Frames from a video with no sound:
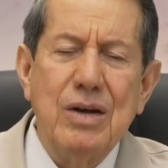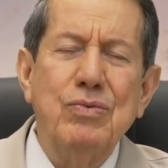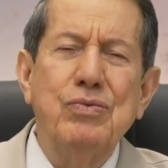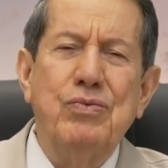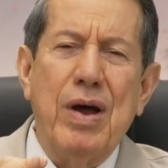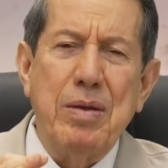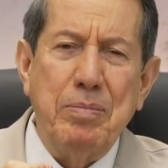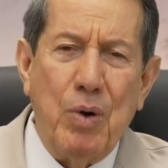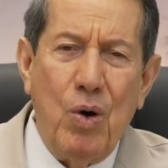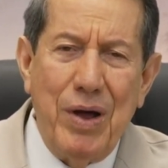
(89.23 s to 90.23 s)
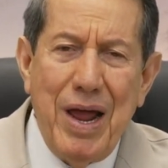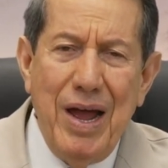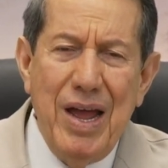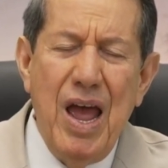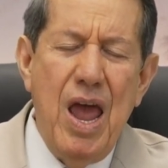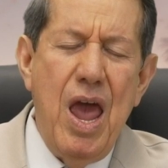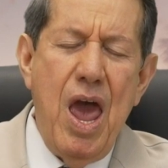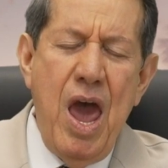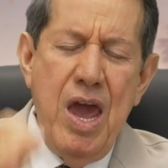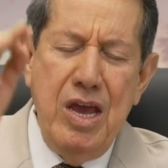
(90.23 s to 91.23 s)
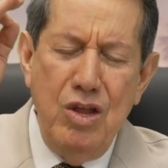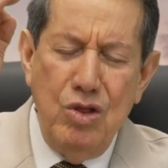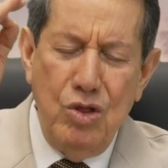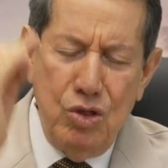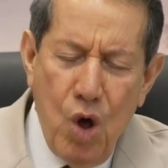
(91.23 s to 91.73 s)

get out now and leave them now in the name